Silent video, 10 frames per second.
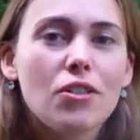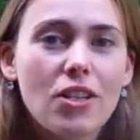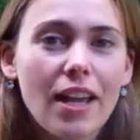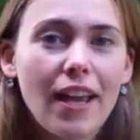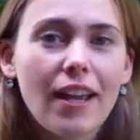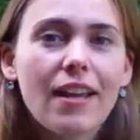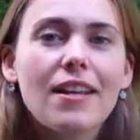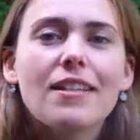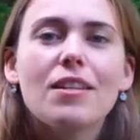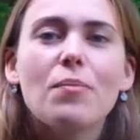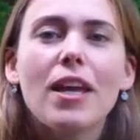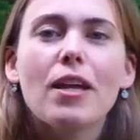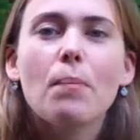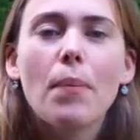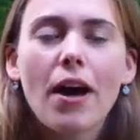today to
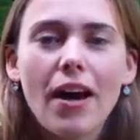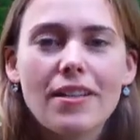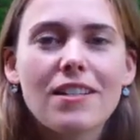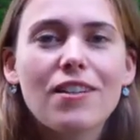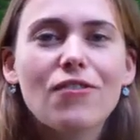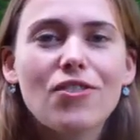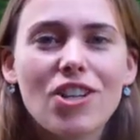make positive